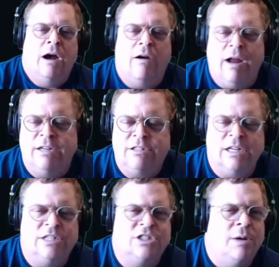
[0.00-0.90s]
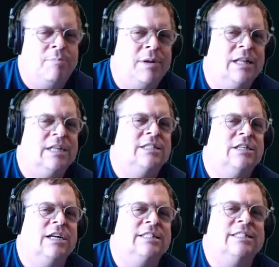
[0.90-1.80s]
All right, so let's jump into this,
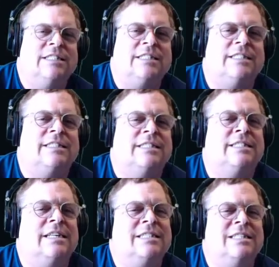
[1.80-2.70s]
because this is a 6